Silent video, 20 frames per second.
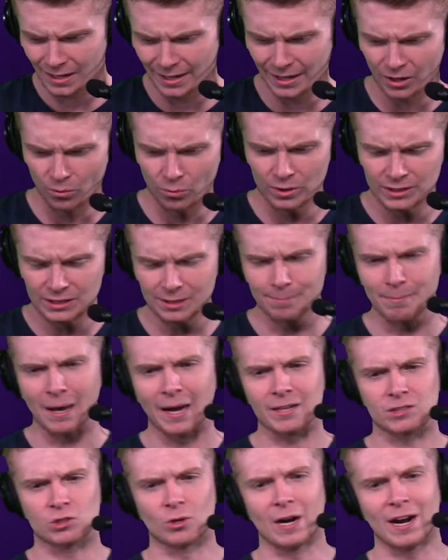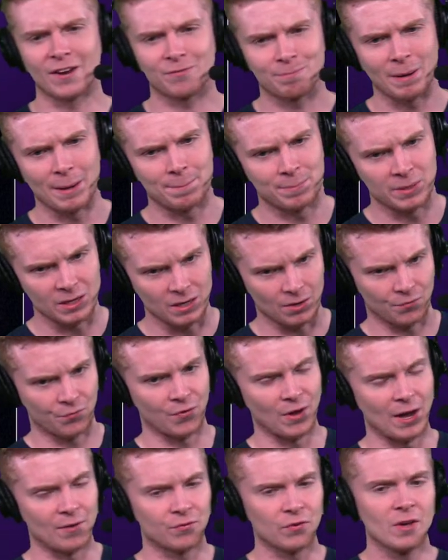in a recent mock draft by
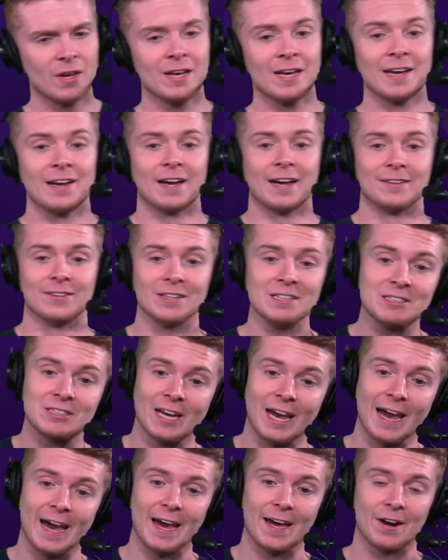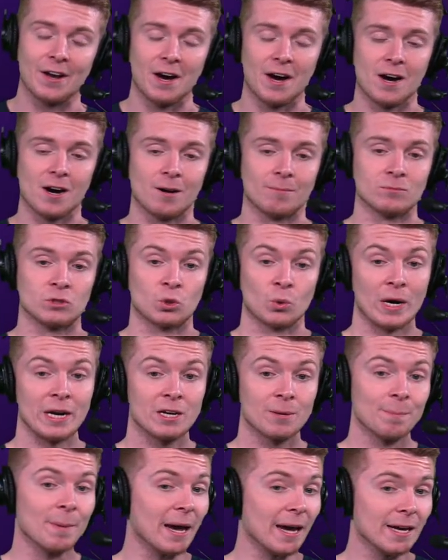PFF. And this had um,
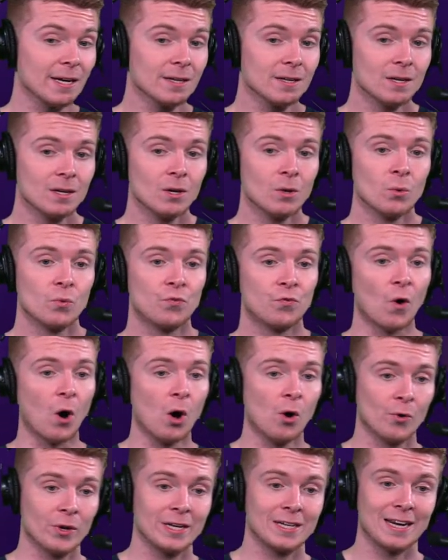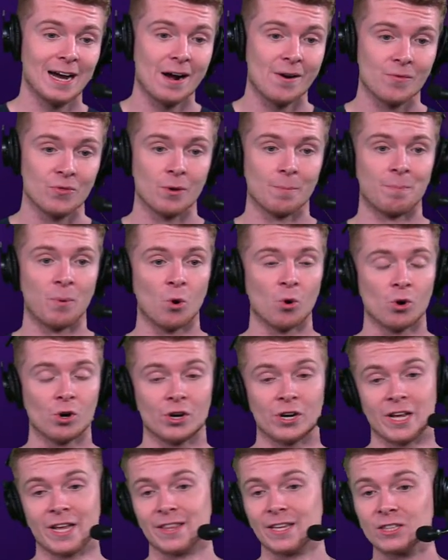Drake Maye falling down the
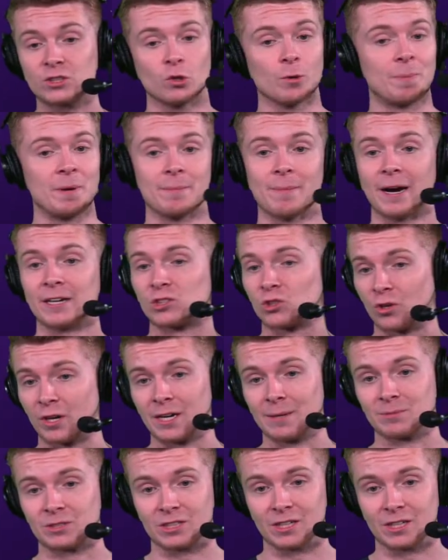board. And this would be my dream